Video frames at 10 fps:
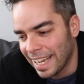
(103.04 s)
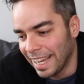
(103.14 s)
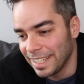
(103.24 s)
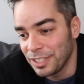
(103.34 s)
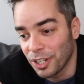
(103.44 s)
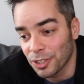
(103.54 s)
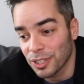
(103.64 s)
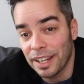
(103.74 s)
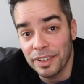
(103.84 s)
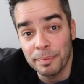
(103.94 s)
And you
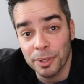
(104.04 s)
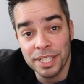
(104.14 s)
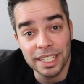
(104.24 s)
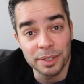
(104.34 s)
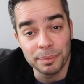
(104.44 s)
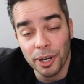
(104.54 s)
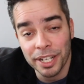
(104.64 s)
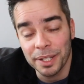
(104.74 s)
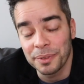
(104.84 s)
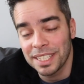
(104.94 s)
also have a particular
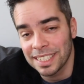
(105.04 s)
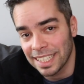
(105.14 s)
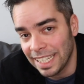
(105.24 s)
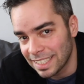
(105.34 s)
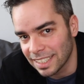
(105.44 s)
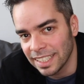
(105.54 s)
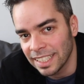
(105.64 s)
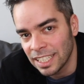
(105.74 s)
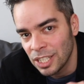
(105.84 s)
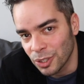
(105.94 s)
market, which is Italy.